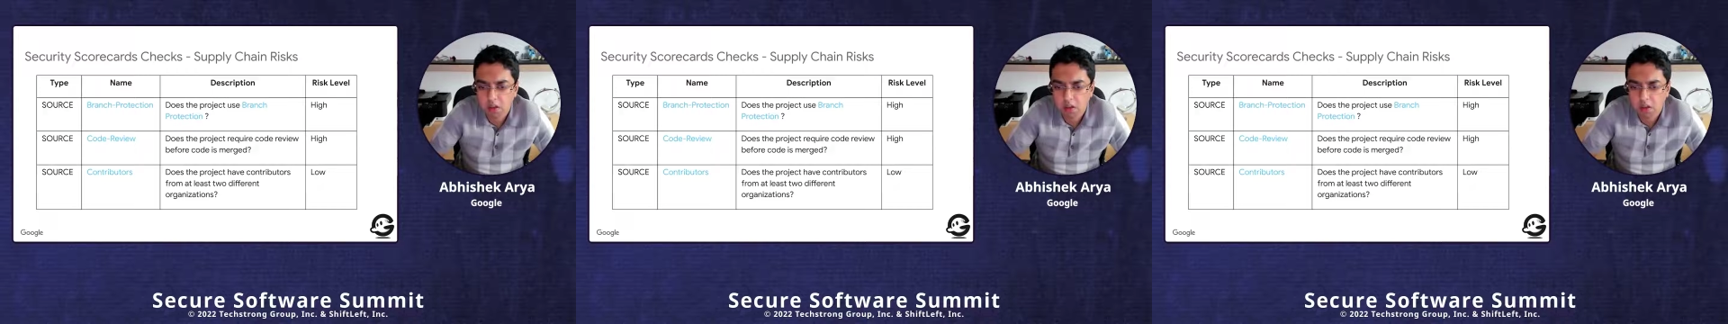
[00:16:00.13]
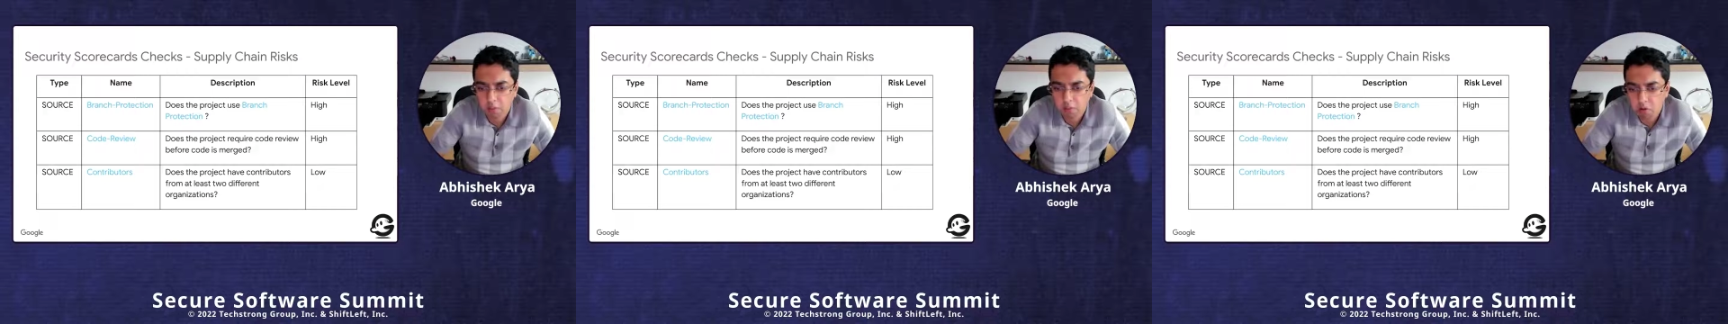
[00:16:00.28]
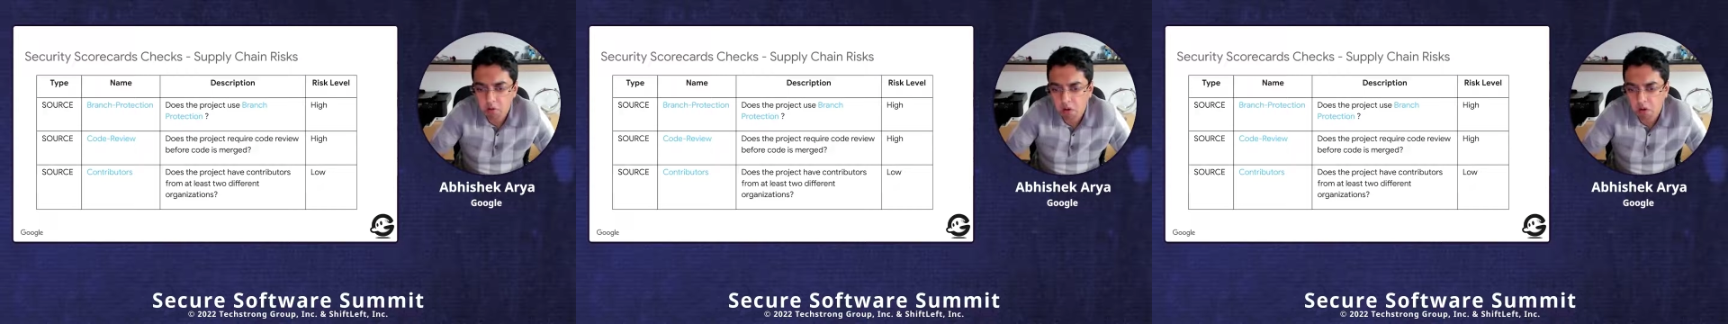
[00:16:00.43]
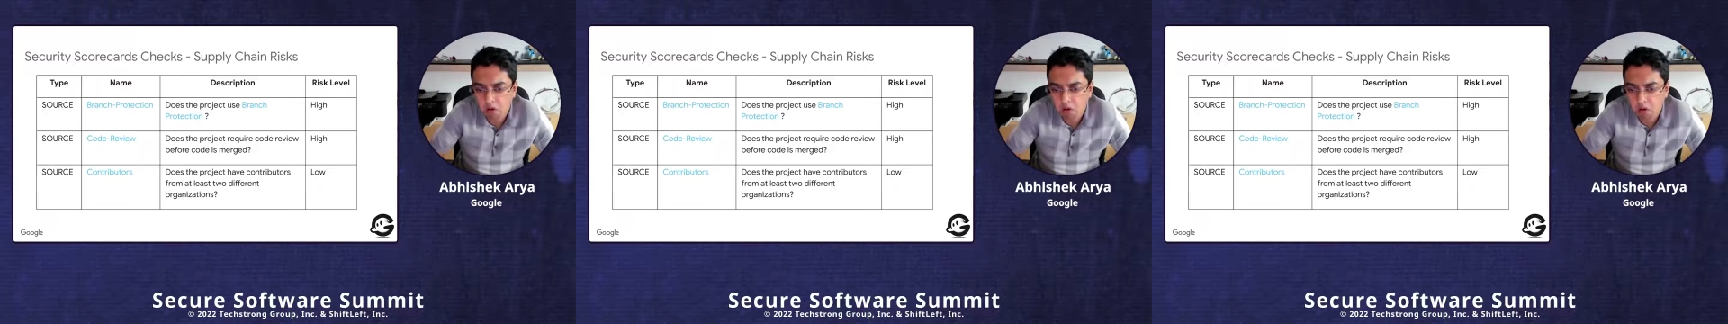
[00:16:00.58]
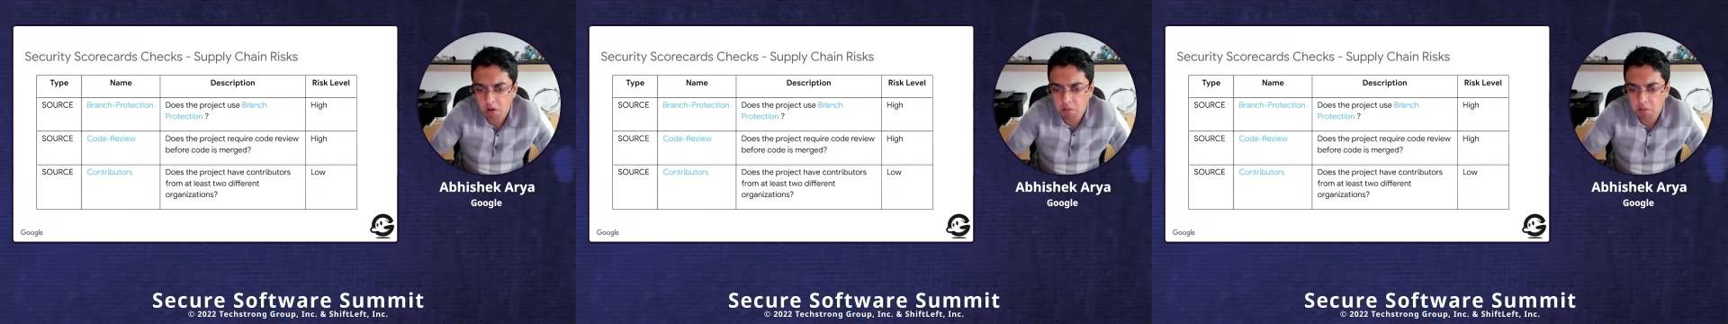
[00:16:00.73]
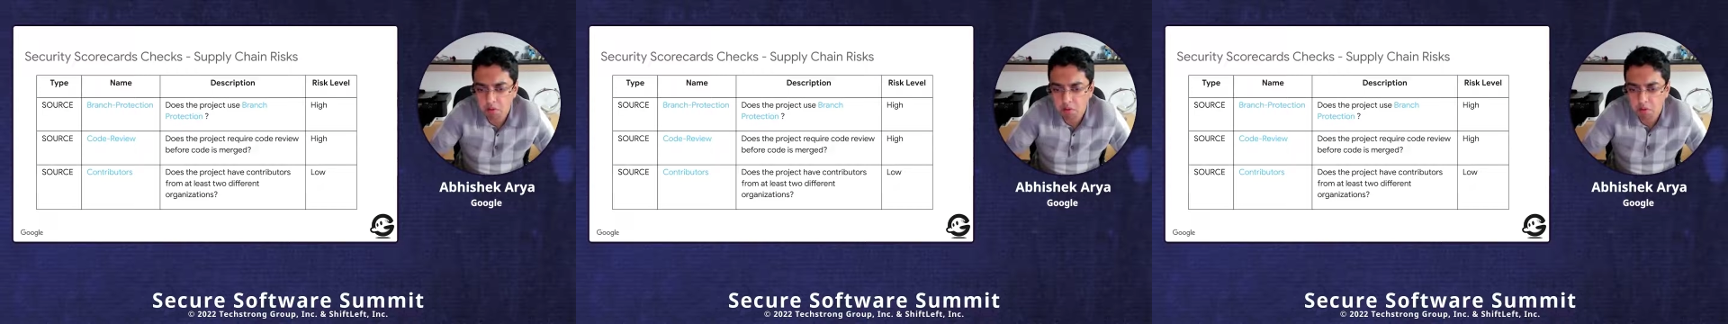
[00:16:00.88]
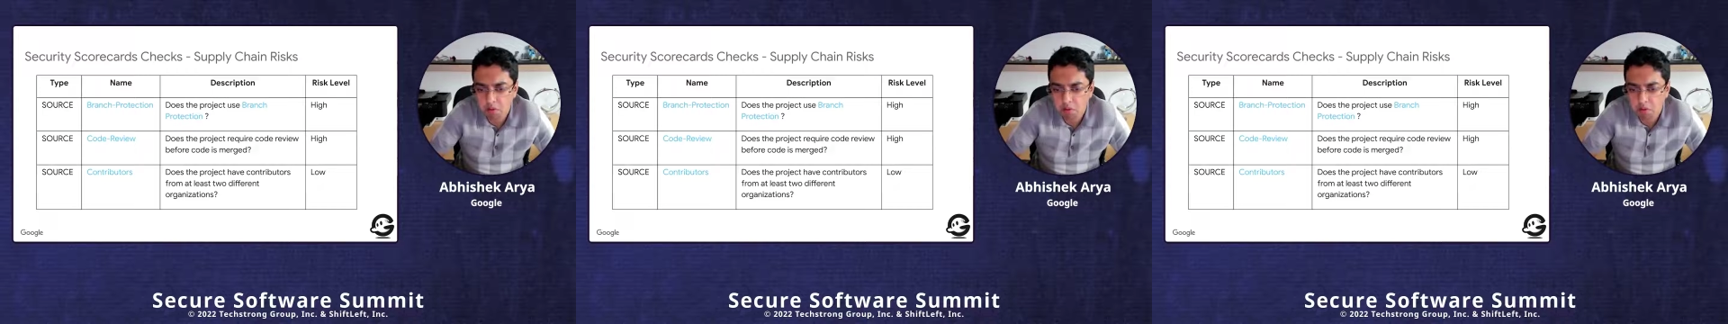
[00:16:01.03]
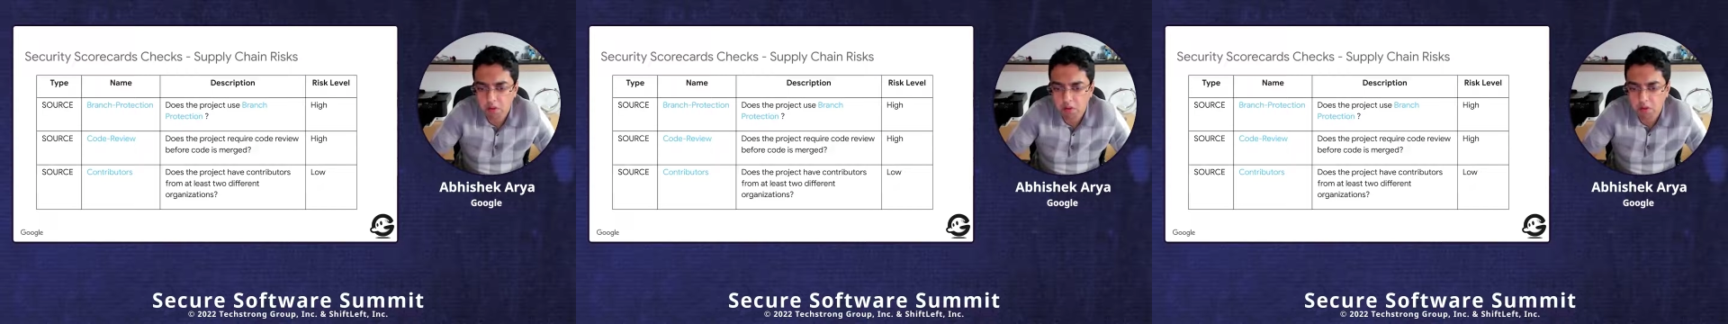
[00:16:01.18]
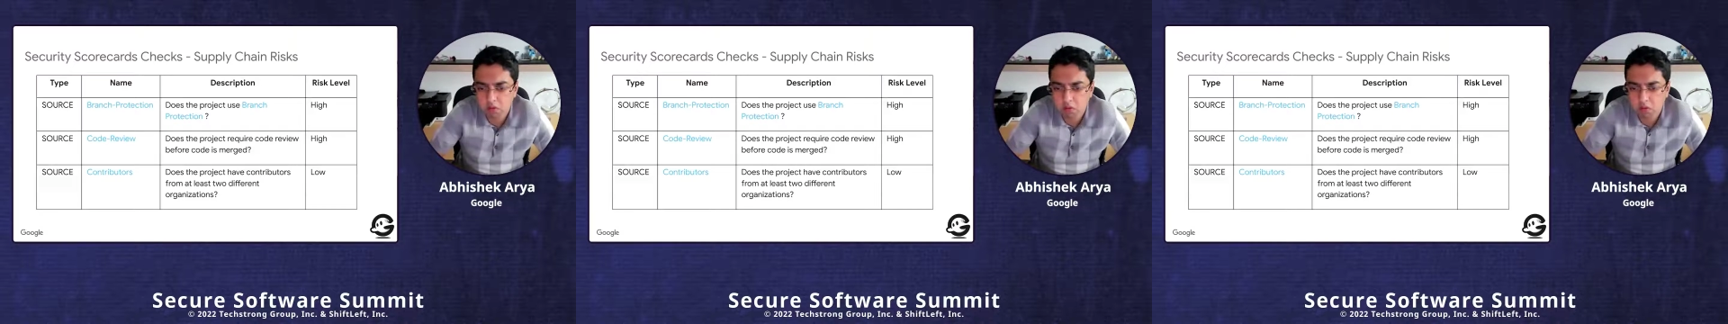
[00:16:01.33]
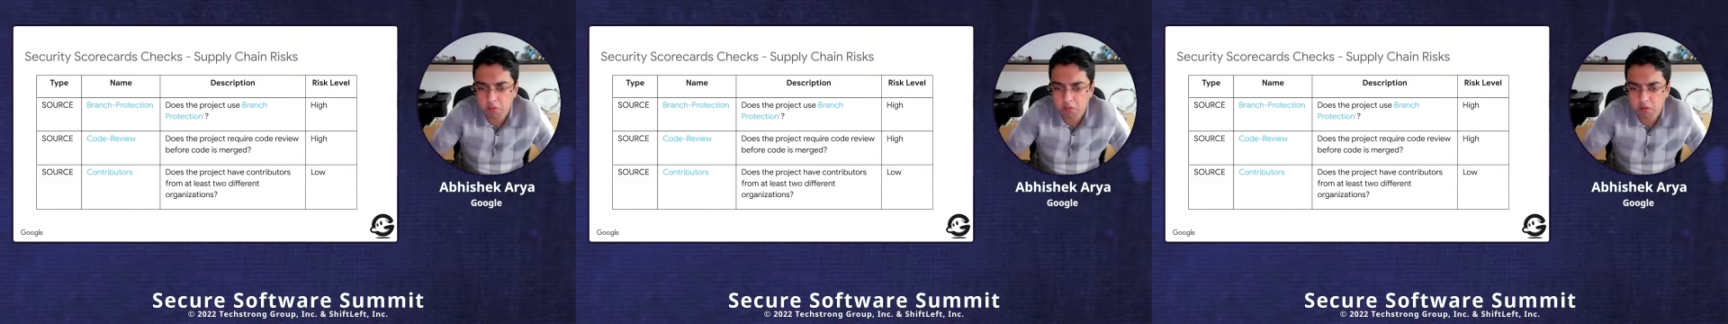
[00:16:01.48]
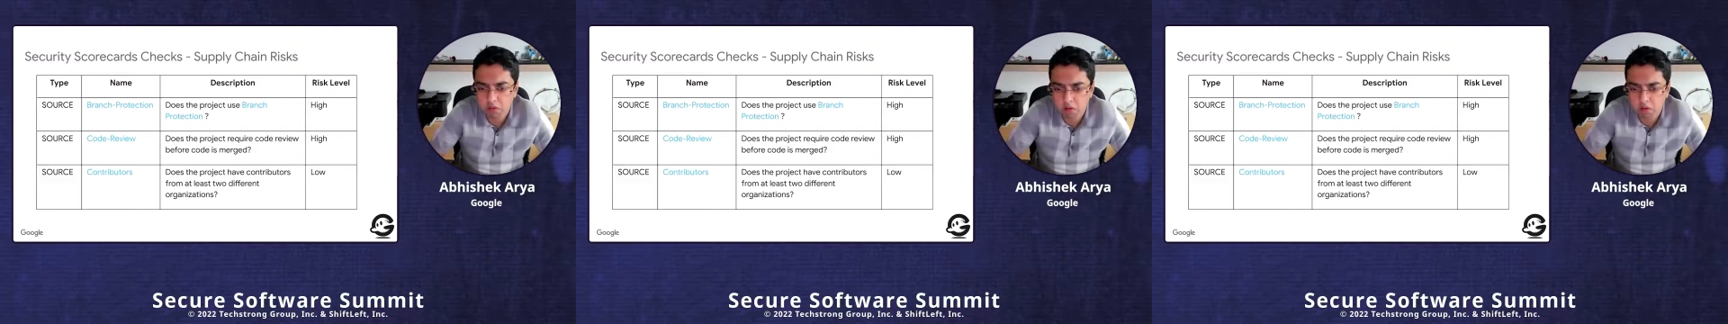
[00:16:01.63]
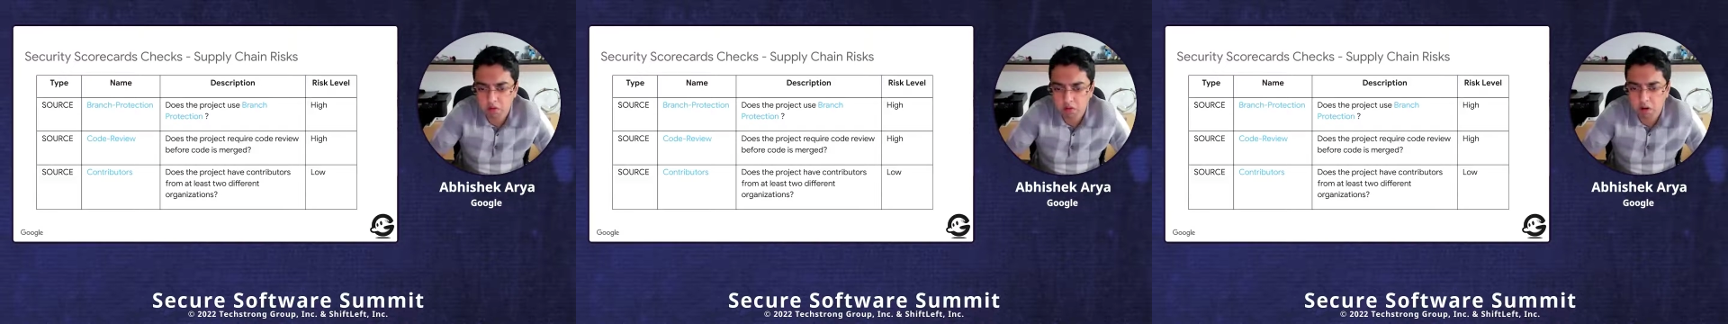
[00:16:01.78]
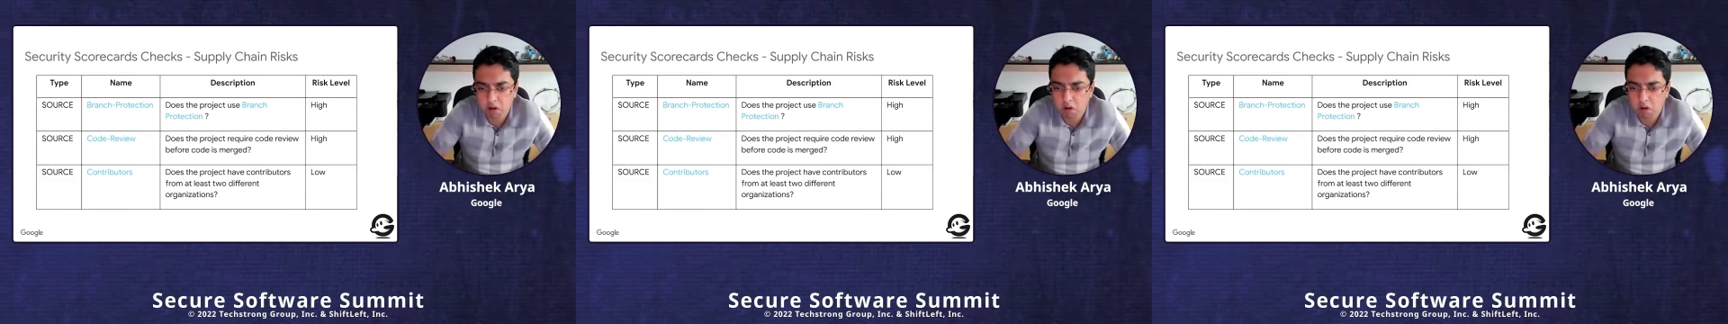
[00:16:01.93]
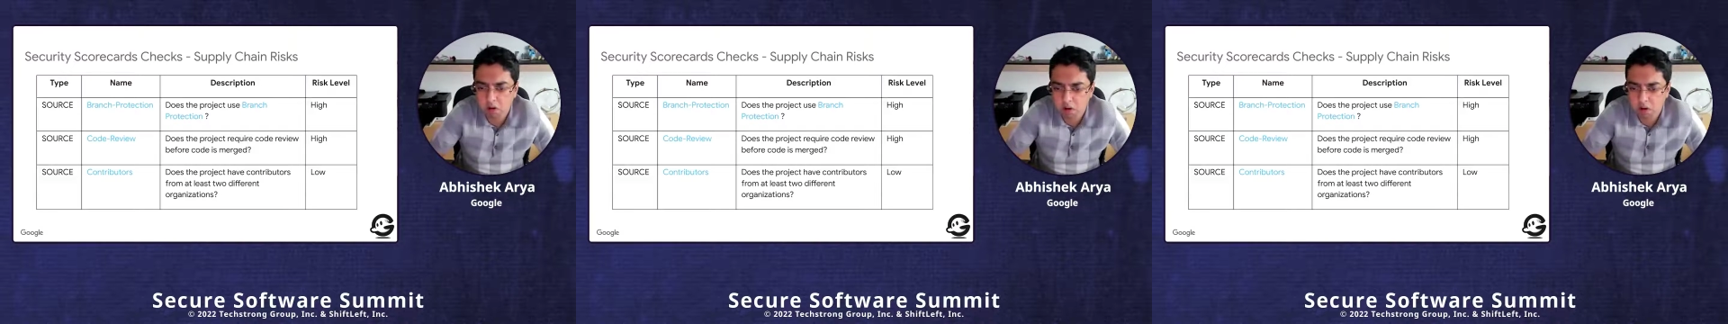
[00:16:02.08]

Some contributors from several